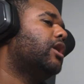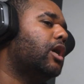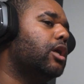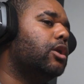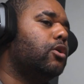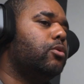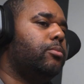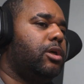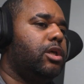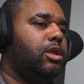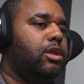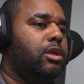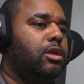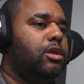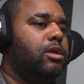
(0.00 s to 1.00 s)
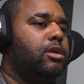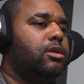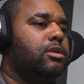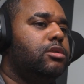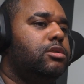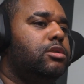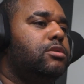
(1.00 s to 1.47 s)
I know, mate.
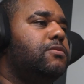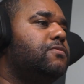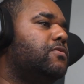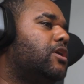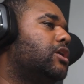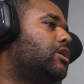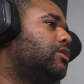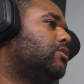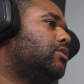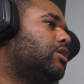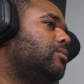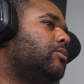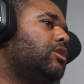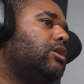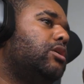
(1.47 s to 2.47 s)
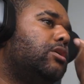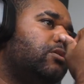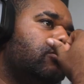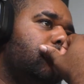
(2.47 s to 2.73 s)
So on it, mate.